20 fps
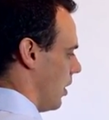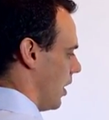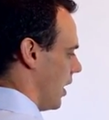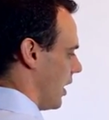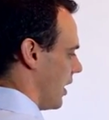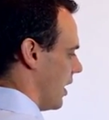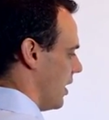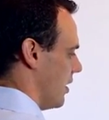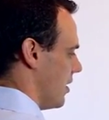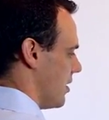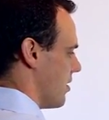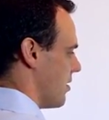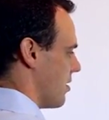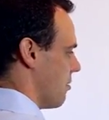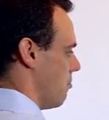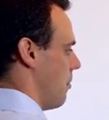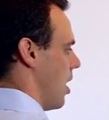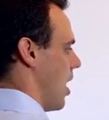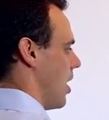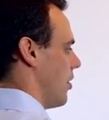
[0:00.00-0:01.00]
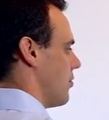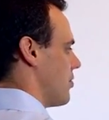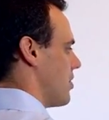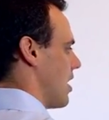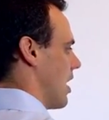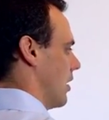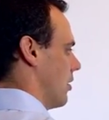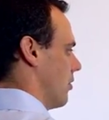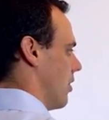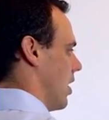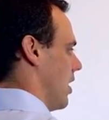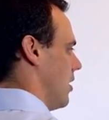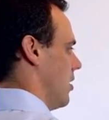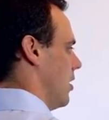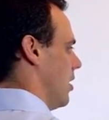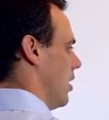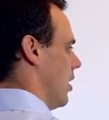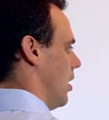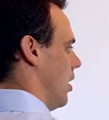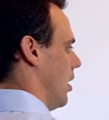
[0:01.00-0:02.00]
Again, this is a
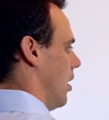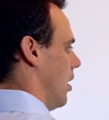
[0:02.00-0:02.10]
monosaccharide,